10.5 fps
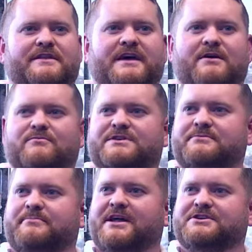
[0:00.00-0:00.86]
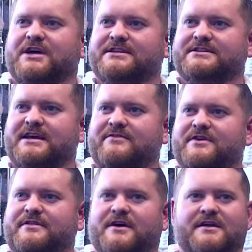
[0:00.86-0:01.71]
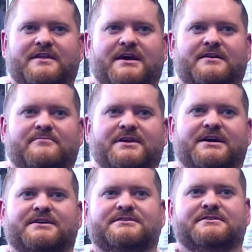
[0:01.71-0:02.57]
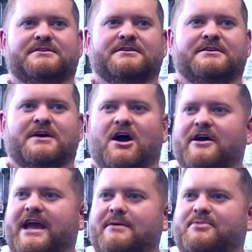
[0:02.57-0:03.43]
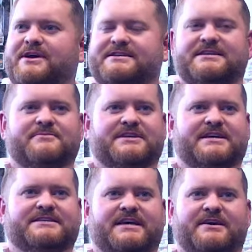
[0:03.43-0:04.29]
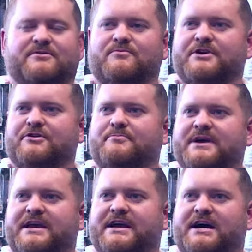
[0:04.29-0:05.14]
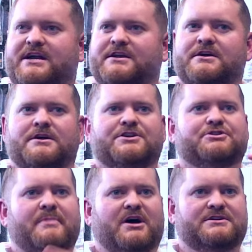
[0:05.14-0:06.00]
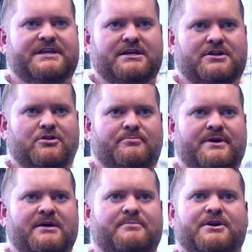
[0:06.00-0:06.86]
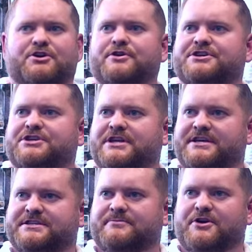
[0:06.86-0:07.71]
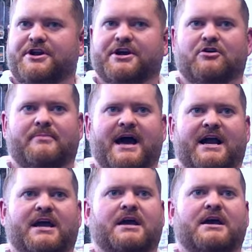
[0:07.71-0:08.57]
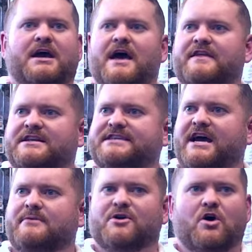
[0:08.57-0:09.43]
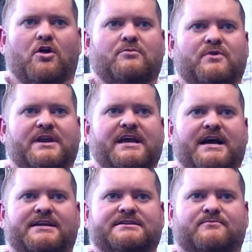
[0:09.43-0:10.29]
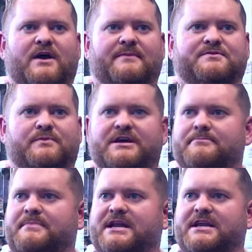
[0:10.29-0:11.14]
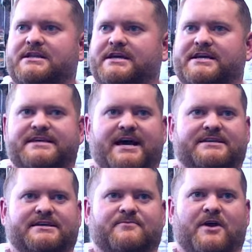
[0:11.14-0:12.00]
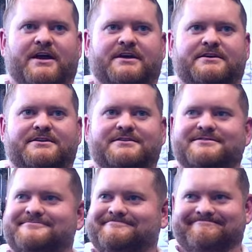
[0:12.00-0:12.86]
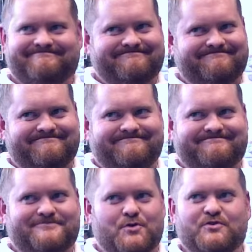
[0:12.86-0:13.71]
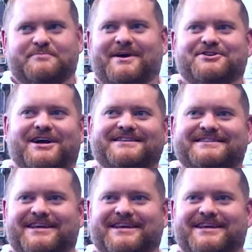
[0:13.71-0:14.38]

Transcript: at that. Did Ben Johnson have any thought in that? Mm. Because mm. our game plan seemed to dictate we were picking on Jamel Dean a little bit, but Christian Izien their nickel back. Yeah. And then Zyon McCollum, when he got some reps, we immediately attacked him, right? Yeah. Yep who's Ben Johnson